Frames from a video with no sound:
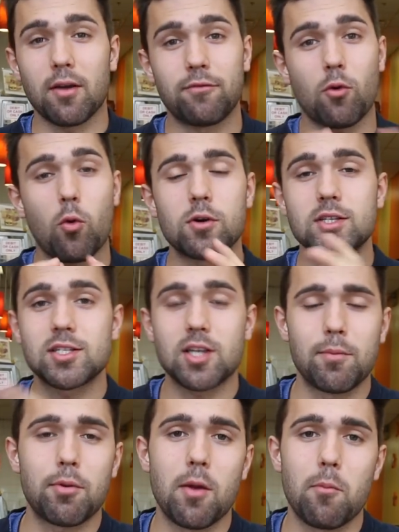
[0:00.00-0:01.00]
Of course he's
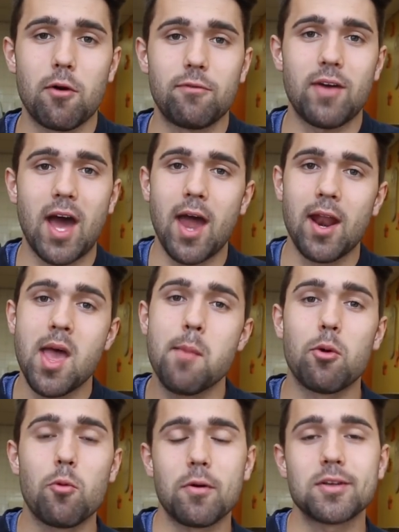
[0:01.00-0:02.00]
gonna put on more fat,
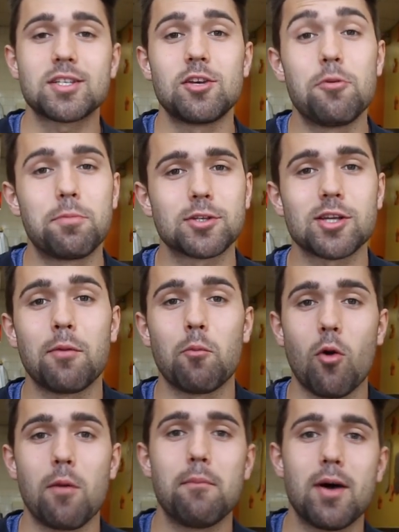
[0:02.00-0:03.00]
but we wanna see who puts on
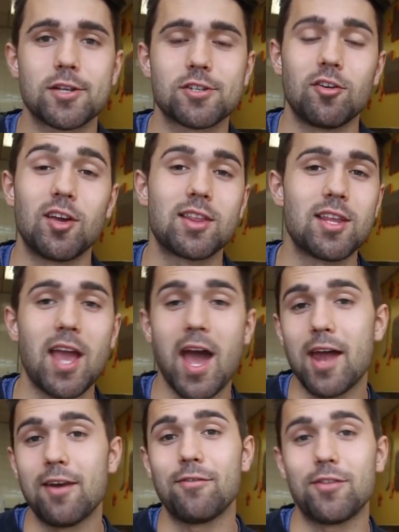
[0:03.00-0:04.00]
more muscle at the
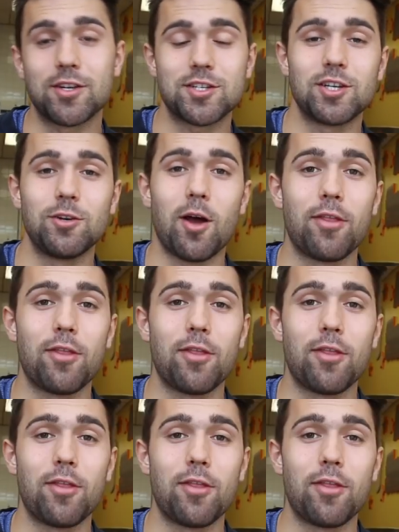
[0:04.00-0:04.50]
end of the two.